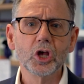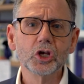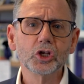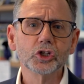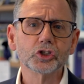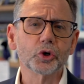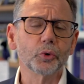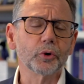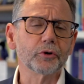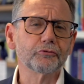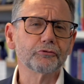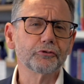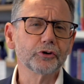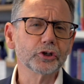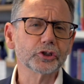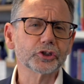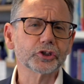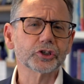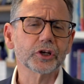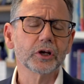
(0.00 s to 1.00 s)
So at
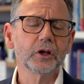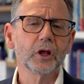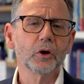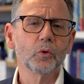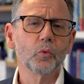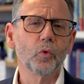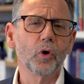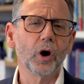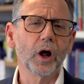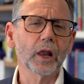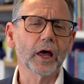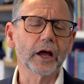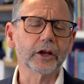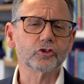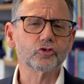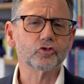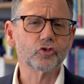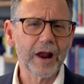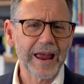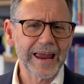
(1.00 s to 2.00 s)
first, while I
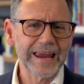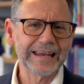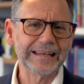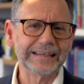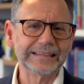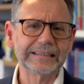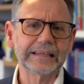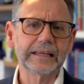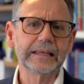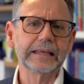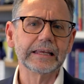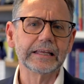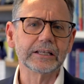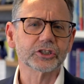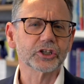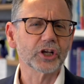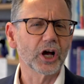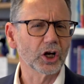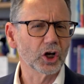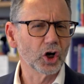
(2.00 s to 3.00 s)
trained in
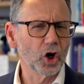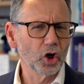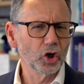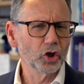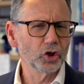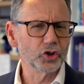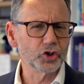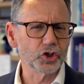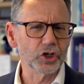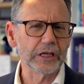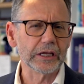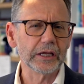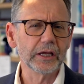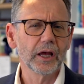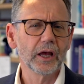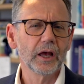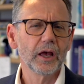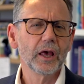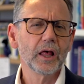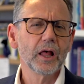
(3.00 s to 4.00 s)
psychology,
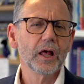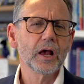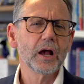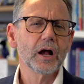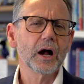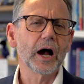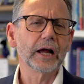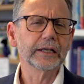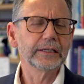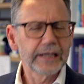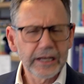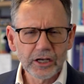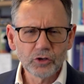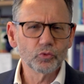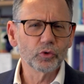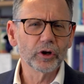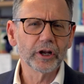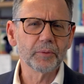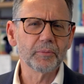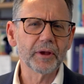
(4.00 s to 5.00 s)
I didn't
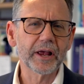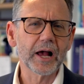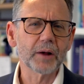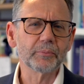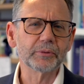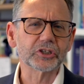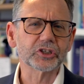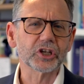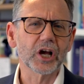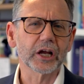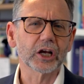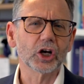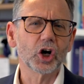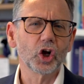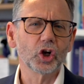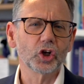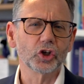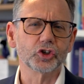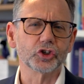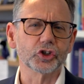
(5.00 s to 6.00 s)
really become a
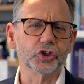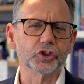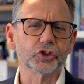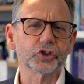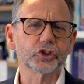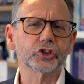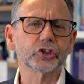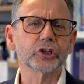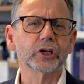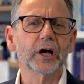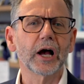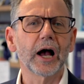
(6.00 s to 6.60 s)
psychologist.